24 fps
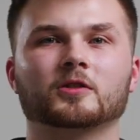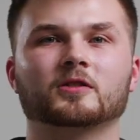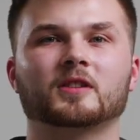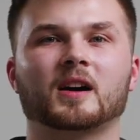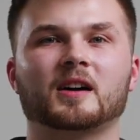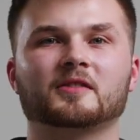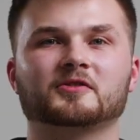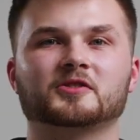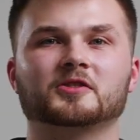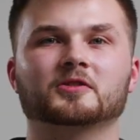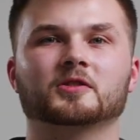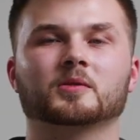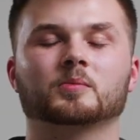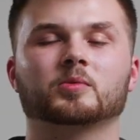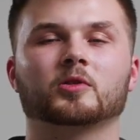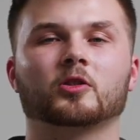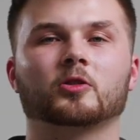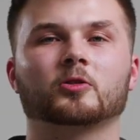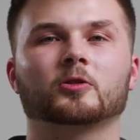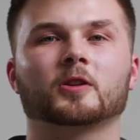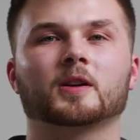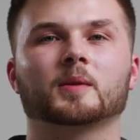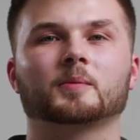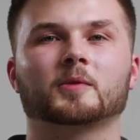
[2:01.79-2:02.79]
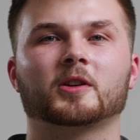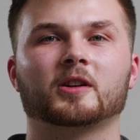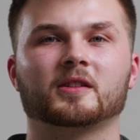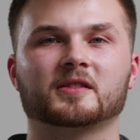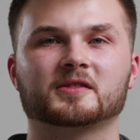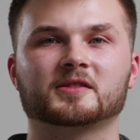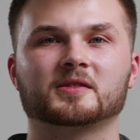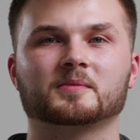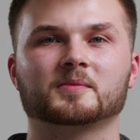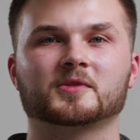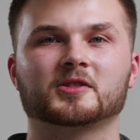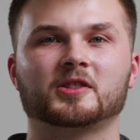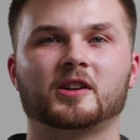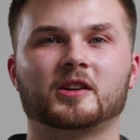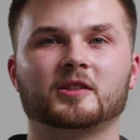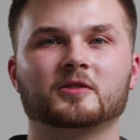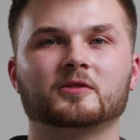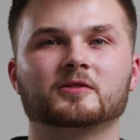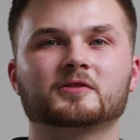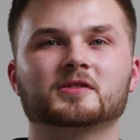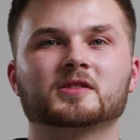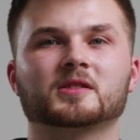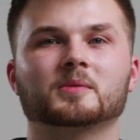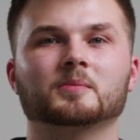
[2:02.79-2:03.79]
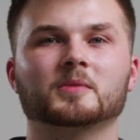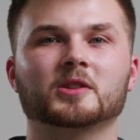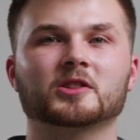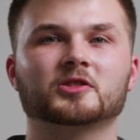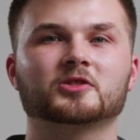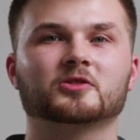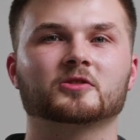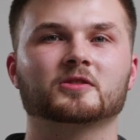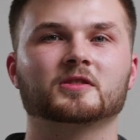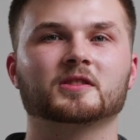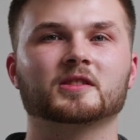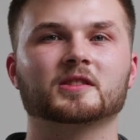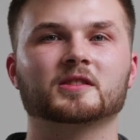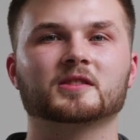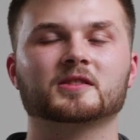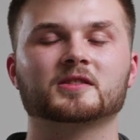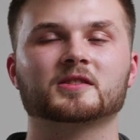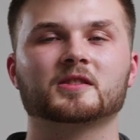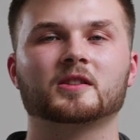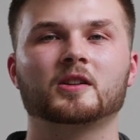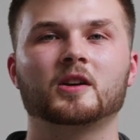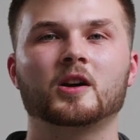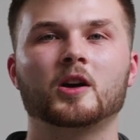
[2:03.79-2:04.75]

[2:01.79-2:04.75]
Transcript: allows you to program custom cycles to meet your needs.